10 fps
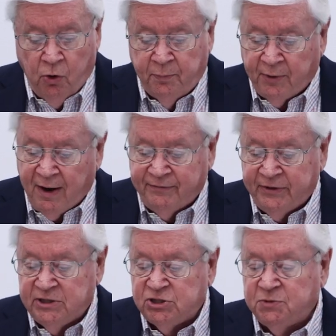old
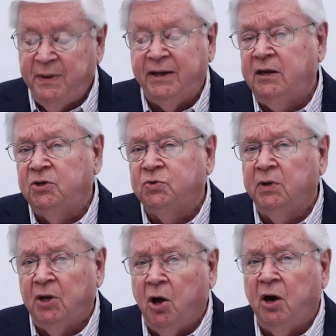prophet is speaking
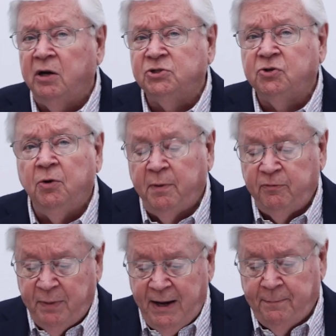to a large group
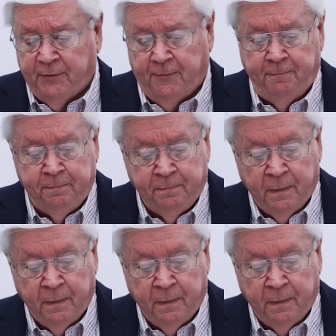of people.